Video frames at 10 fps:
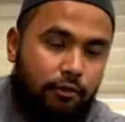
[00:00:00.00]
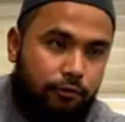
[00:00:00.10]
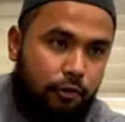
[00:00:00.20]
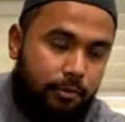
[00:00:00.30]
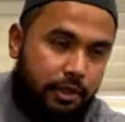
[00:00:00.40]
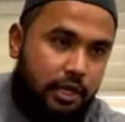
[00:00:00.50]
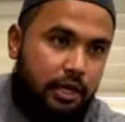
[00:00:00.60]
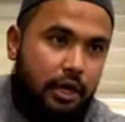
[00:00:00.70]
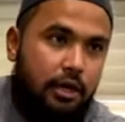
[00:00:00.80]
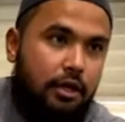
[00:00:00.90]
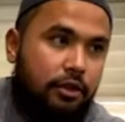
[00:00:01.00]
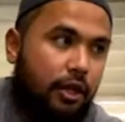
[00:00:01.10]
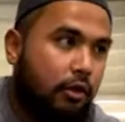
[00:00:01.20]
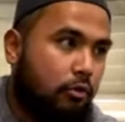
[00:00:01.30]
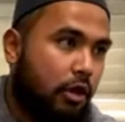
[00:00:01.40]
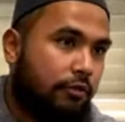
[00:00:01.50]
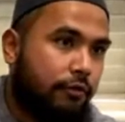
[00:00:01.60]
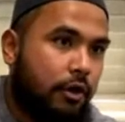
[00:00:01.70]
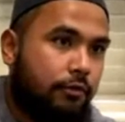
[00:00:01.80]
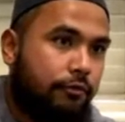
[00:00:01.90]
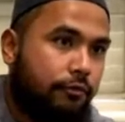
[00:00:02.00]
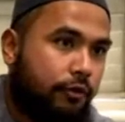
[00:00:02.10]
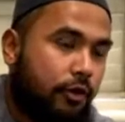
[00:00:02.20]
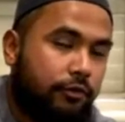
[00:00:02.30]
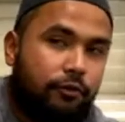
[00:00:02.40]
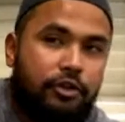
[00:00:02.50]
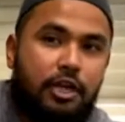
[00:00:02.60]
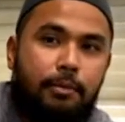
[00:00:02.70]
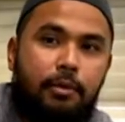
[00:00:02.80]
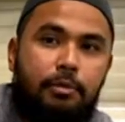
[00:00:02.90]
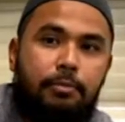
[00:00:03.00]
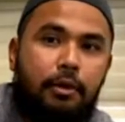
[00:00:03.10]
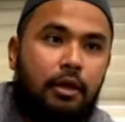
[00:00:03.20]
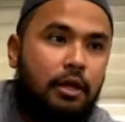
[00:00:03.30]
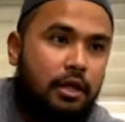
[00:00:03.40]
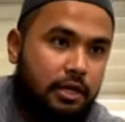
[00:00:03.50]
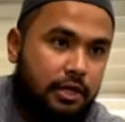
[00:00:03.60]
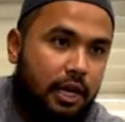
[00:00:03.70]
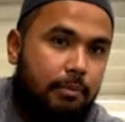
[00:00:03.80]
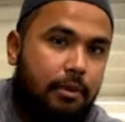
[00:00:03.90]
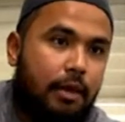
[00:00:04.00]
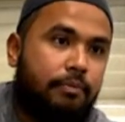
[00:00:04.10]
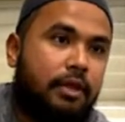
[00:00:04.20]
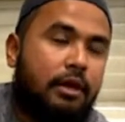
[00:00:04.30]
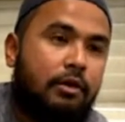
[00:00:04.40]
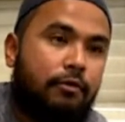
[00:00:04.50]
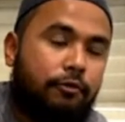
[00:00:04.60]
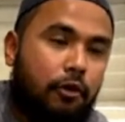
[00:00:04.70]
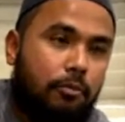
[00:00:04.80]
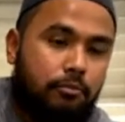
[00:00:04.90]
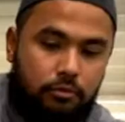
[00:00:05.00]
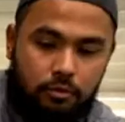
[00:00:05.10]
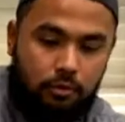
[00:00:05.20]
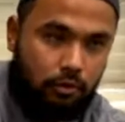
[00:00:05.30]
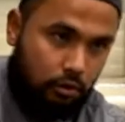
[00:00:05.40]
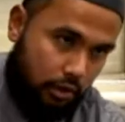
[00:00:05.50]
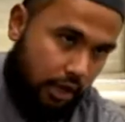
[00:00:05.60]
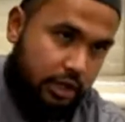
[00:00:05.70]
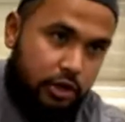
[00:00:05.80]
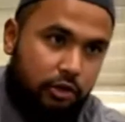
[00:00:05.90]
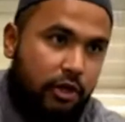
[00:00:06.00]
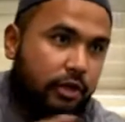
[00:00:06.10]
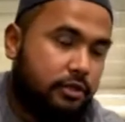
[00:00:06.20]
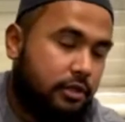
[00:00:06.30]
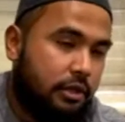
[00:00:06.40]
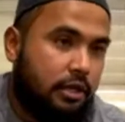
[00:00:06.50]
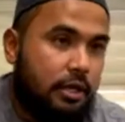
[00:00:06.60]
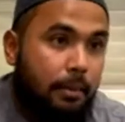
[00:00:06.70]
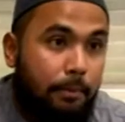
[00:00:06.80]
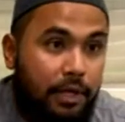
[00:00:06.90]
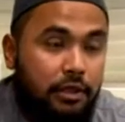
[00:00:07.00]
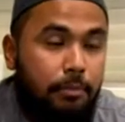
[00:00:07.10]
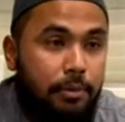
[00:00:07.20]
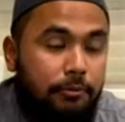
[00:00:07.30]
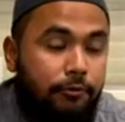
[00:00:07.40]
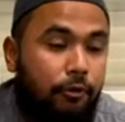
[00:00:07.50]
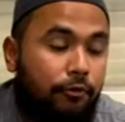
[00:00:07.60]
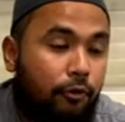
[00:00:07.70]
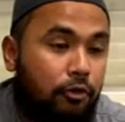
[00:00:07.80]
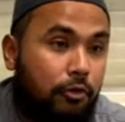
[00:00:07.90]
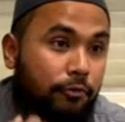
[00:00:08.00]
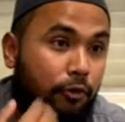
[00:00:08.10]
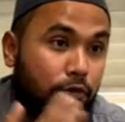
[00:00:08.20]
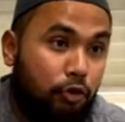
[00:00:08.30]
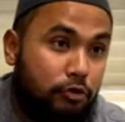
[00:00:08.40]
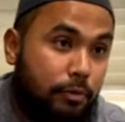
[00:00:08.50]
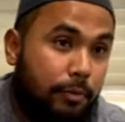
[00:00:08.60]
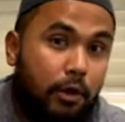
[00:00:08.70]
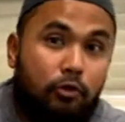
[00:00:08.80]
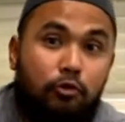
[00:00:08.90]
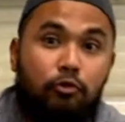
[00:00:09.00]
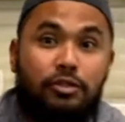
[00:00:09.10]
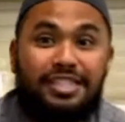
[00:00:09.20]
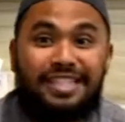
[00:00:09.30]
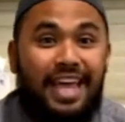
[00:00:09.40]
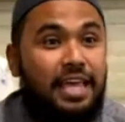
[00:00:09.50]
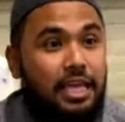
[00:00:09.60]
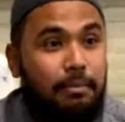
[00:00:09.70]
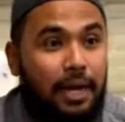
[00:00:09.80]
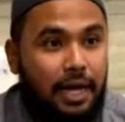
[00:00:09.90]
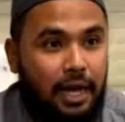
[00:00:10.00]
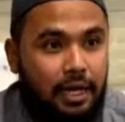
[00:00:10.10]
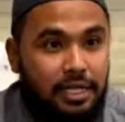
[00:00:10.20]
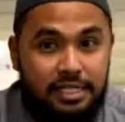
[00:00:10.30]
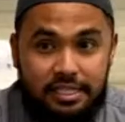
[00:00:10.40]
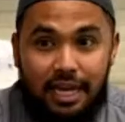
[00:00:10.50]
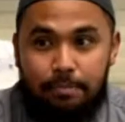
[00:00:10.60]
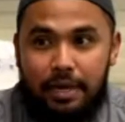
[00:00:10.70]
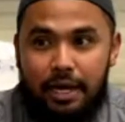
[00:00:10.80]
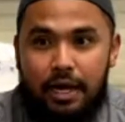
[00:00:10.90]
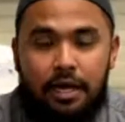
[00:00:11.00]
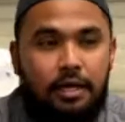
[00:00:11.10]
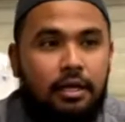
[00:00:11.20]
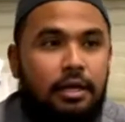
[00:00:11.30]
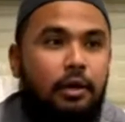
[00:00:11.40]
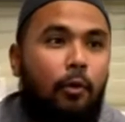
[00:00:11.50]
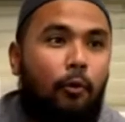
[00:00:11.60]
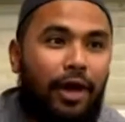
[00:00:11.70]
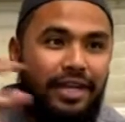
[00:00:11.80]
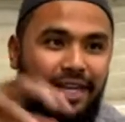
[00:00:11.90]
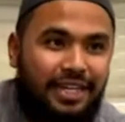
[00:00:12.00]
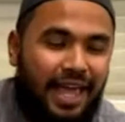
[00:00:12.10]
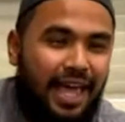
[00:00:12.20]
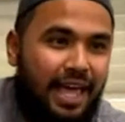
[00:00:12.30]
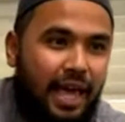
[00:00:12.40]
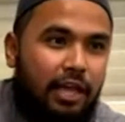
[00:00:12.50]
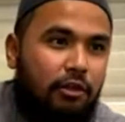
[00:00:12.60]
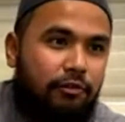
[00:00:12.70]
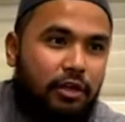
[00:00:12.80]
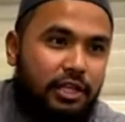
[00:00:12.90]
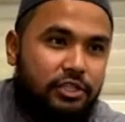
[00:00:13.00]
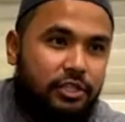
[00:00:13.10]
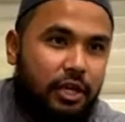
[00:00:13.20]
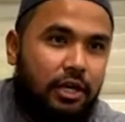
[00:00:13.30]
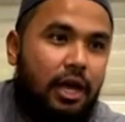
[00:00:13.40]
for Medina, Dhul Hulayfa, for Yemen people, Yalamlam, from and the others. But the people for those people who stay in Makkah, inside Makkah, when the day 8 of the Hijjah,